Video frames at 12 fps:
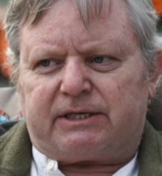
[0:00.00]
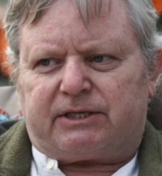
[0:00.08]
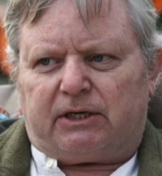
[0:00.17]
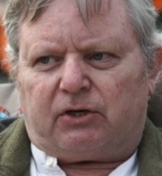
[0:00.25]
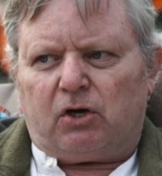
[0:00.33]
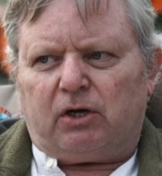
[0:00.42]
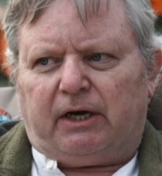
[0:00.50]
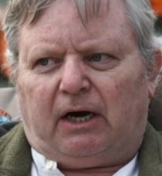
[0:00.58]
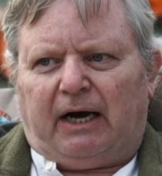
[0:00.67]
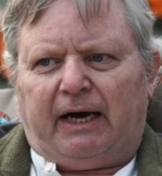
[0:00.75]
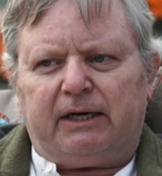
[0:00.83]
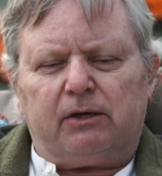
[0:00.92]
I said
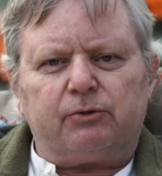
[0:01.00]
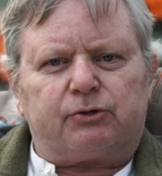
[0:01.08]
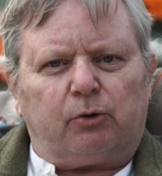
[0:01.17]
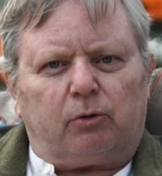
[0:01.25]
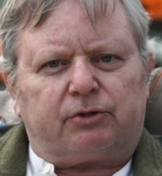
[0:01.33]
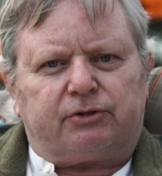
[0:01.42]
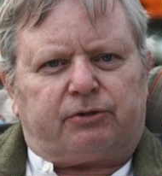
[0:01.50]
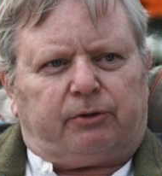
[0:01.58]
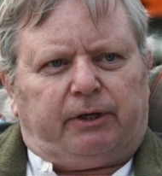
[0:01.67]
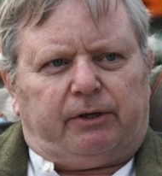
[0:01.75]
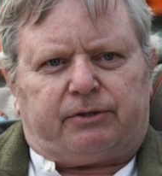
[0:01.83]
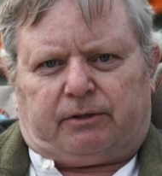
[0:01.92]
earlier, I don't talk to
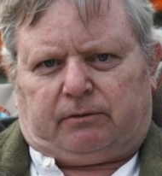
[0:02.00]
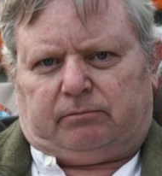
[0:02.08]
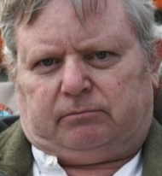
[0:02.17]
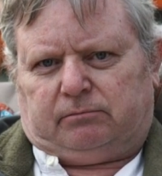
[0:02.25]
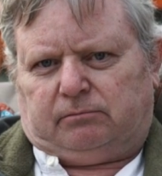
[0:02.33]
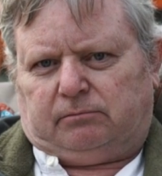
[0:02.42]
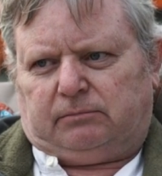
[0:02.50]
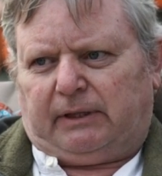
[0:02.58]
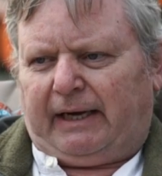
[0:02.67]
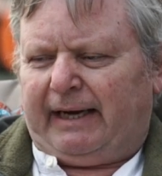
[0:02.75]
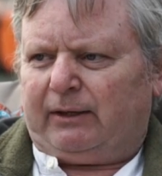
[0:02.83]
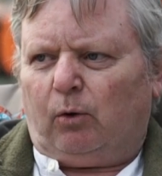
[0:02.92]
Toyota
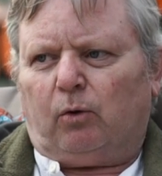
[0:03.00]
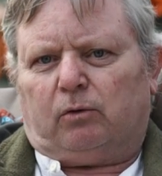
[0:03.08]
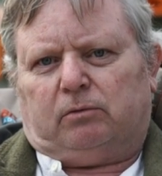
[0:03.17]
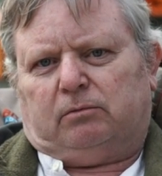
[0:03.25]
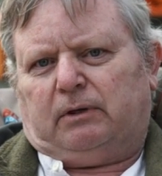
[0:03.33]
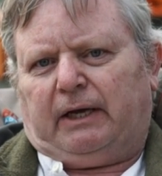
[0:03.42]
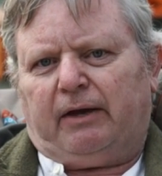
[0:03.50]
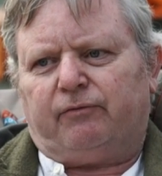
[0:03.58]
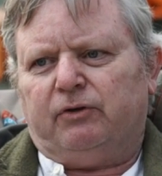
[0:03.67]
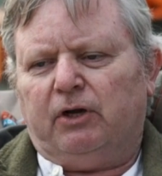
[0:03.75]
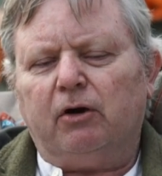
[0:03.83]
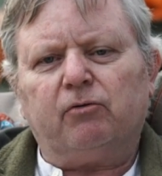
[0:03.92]
at all. I
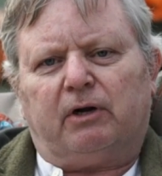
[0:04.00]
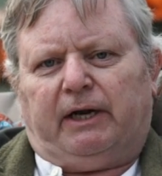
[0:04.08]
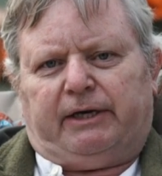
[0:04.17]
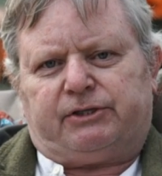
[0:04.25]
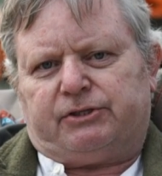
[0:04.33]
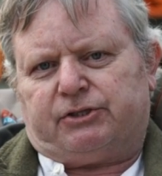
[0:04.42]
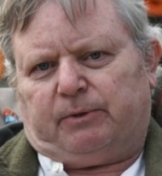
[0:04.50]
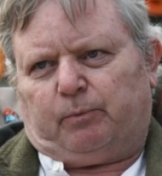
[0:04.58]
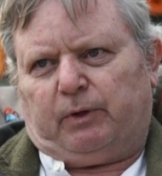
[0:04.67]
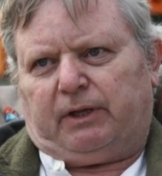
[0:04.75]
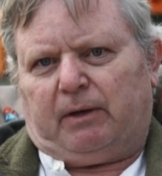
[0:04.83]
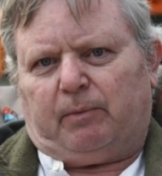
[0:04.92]
have no
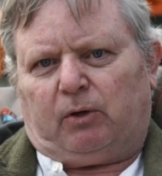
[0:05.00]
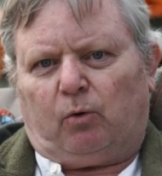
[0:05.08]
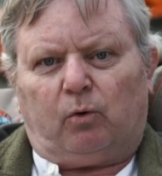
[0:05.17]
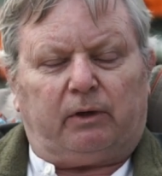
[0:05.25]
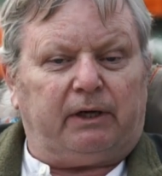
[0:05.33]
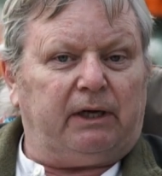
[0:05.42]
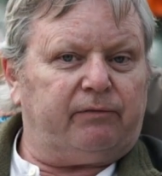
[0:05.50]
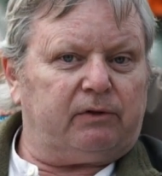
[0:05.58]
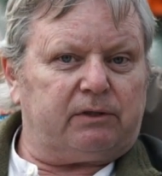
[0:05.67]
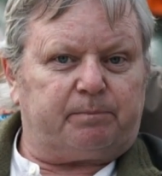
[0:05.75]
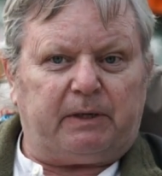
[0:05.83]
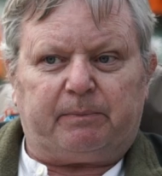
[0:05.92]
relationship with them at all,
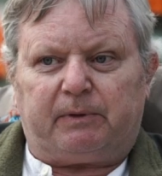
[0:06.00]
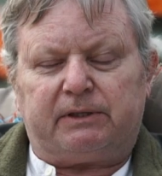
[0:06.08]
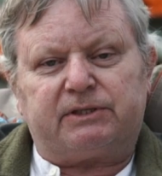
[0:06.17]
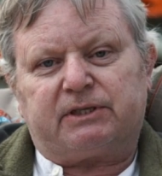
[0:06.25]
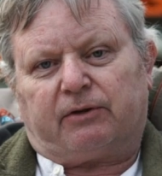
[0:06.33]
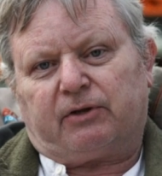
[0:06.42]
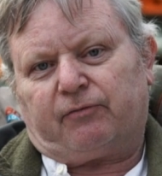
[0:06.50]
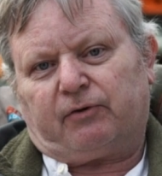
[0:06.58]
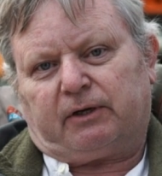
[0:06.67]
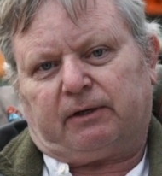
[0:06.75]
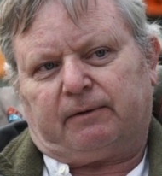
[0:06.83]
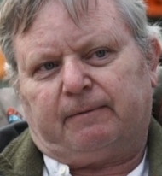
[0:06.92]
even the people in South
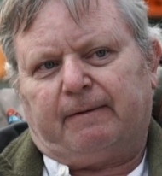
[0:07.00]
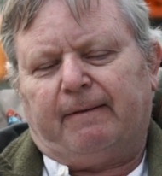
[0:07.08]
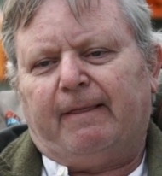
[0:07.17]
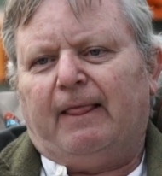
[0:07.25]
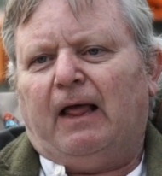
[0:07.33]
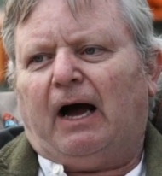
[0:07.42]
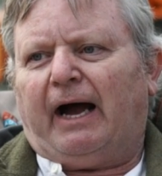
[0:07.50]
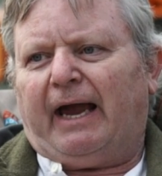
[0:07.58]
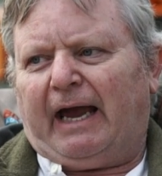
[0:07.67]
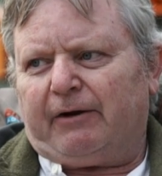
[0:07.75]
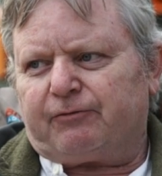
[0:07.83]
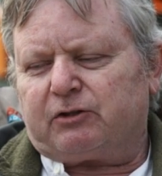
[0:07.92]
Africa. I
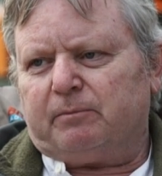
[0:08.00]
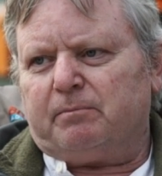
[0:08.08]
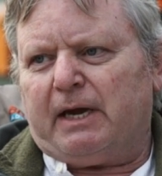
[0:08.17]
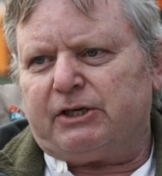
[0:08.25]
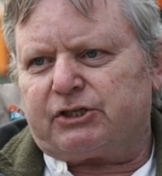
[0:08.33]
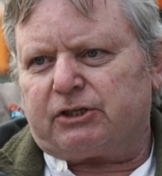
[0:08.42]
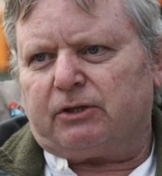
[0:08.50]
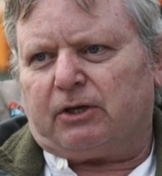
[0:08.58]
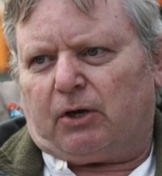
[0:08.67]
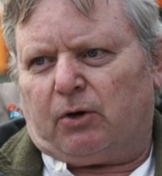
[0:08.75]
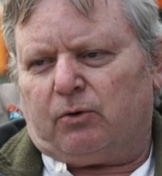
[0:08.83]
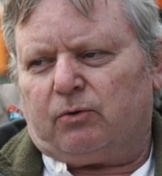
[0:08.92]
have to mention,
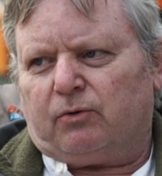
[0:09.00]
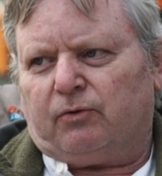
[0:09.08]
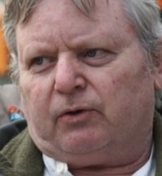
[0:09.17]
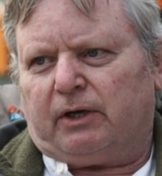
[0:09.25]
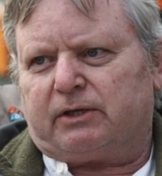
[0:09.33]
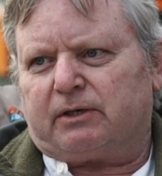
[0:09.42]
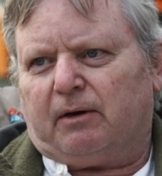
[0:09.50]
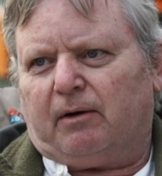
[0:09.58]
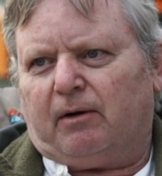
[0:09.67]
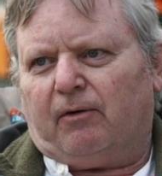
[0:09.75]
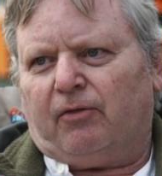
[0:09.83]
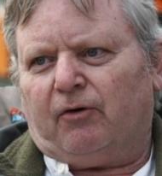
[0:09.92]
though, that
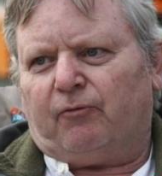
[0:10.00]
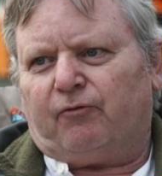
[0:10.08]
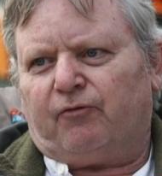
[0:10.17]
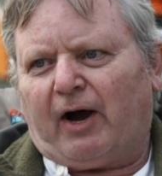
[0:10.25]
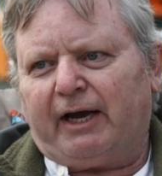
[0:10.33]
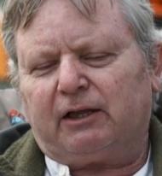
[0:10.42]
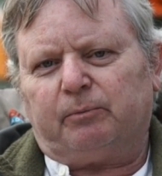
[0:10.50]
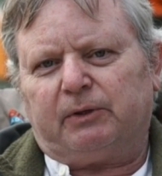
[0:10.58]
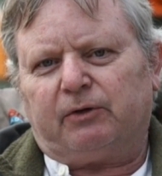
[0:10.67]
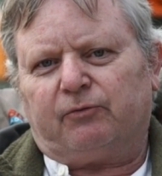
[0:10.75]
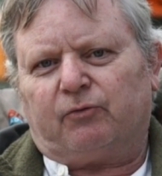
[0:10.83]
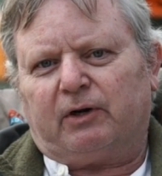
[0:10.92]
the final
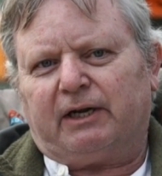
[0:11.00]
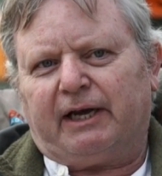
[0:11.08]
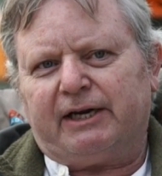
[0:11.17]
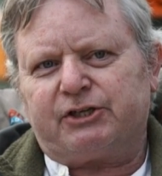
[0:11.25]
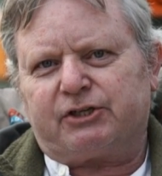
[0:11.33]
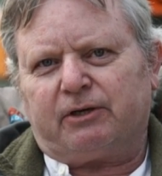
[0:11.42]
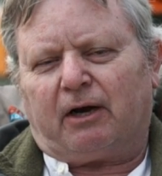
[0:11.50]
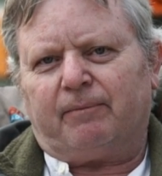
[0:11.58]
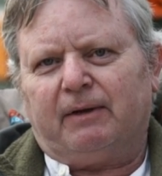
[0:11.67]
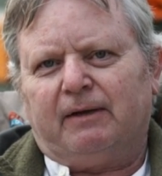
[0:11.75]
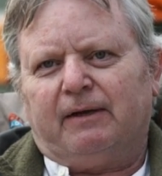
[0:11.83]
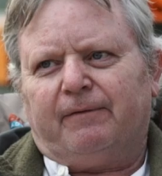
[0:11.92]
bit of
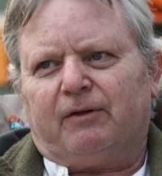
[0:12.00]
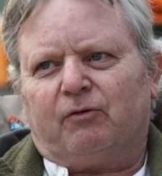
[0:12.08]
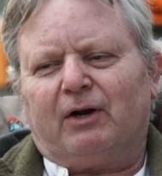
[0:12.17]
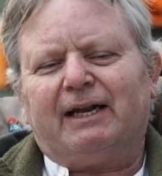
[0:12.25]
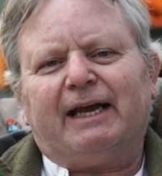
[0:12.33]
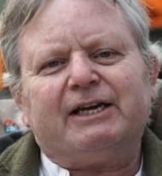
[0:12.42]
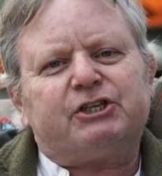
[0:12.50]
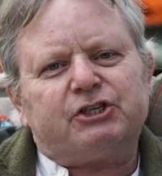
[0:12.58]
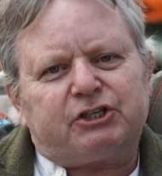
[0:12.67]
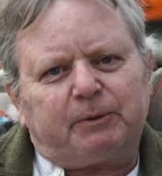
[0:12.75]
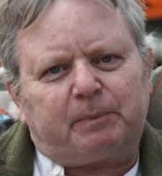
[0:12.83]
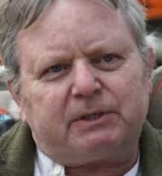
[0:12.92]

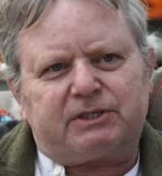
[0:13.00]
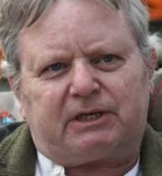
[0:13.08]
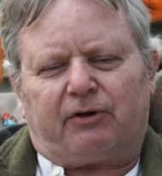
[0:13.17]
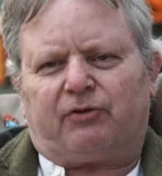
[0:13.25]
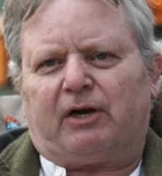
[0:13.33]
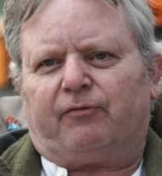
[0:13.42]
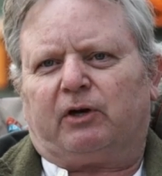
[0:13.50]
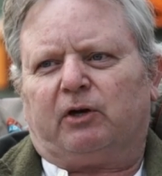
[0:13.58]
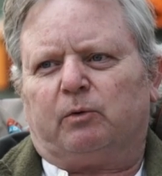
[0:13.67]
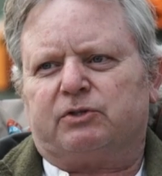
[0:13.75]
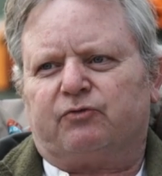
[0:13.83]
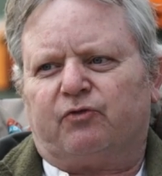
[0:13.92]
relationship in South
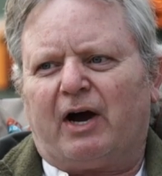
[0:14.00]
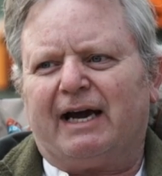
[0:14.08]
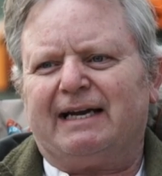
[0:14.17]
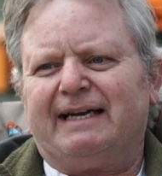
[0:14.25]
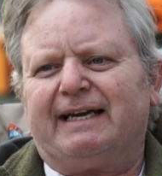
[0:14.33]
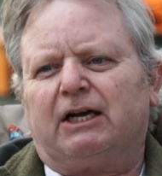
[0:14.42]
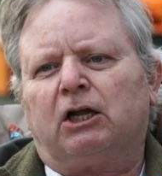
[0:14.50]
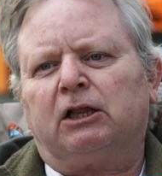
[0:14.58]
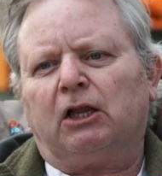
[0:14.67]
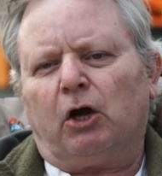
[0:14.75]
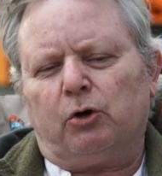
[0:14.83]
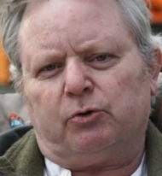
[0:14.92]
Africa was finally
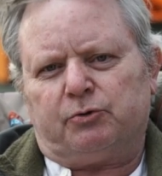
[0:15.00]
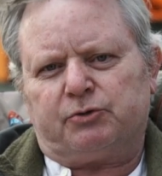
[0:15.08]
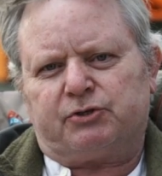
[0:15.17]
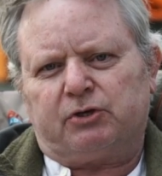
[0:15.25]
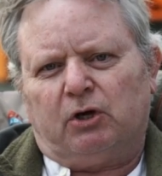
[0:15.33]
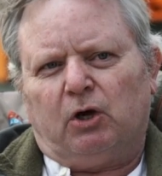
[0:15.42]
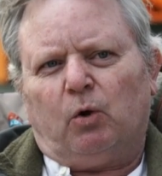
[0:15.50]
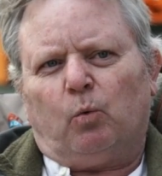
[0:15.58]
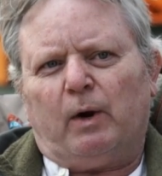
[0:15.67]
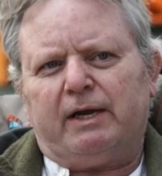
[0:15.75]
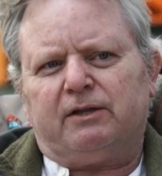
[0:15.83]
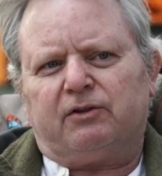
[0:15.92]
closed
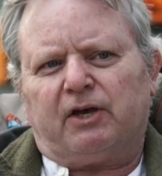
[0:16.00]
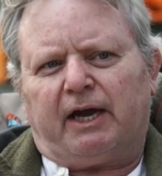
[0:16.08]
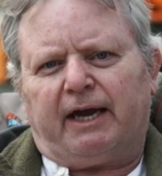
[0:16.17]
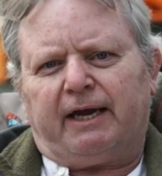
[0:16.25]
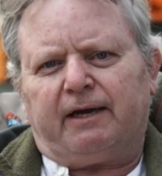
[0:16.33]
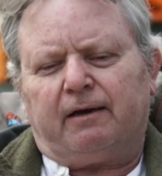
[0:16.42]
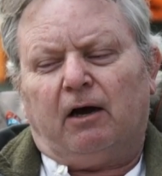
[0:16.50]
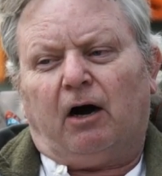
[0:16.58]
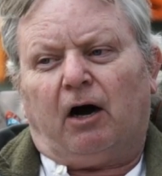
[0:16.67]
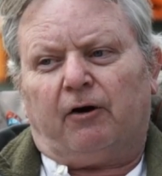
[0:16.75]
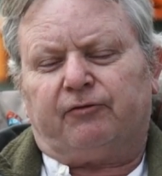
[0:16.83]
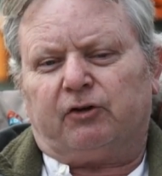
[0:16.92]
when they,
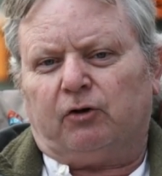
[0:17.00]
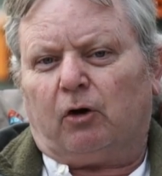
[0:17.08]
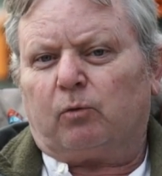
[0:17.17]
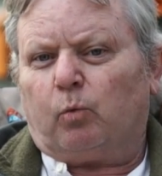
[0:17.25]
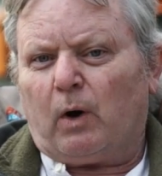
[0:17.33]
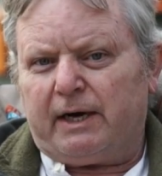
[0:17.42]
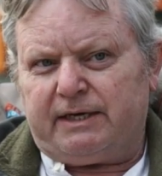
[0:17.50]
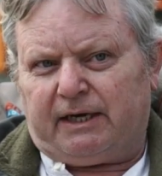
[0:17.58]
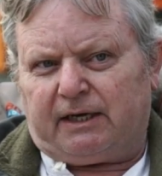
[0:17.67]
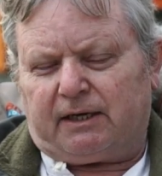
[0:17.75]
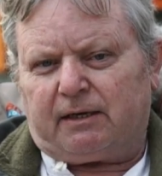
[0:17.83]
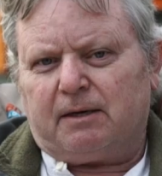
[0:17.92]
after not 1
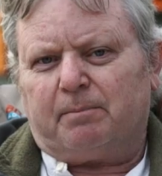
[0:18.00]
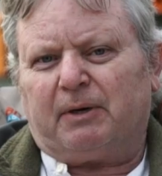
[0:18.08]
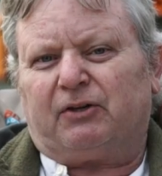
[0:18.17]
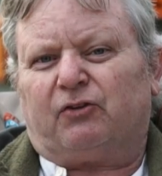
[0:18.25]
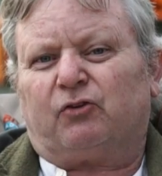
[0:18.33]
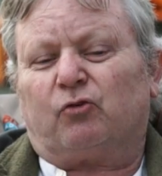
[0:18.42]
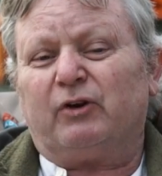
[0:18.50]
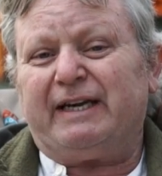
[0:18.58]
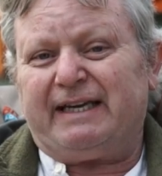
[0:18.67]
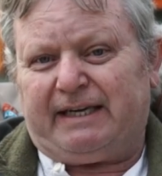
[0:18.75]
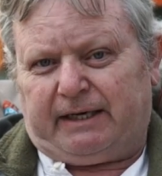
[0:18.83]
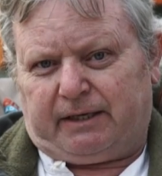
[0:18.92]
year, but 3
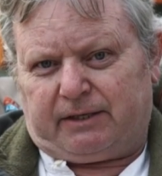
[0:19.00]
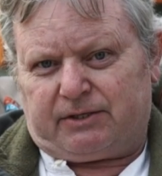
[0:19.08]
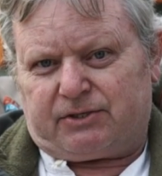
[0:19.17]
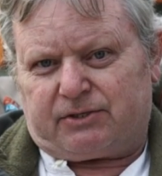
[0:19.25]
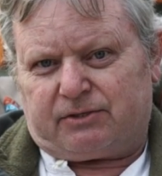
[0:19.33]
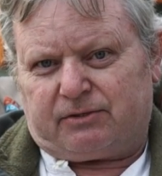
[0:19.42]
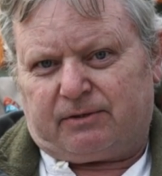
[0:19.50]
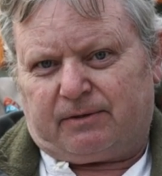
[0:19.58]
years,